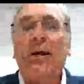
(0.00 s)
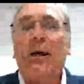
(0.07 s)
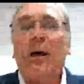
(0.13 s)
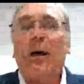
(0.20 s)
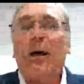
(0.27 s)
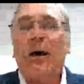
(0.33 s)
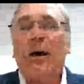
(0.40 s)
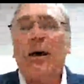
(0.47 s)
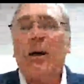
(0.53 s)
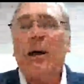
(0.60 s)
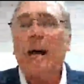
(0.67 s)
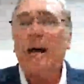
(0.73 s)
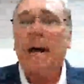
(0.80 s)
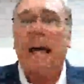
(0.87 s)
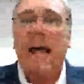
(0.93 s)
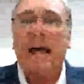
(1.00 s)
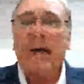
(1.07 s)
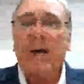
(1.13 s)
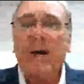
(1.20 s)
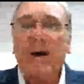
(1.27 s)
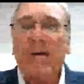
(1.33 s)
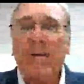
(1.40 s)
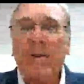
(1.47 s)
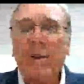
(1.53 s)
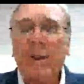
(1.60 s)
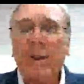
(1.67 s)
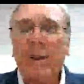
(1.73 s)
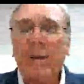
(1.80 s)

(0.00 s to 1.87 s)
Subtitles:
how to handle all those little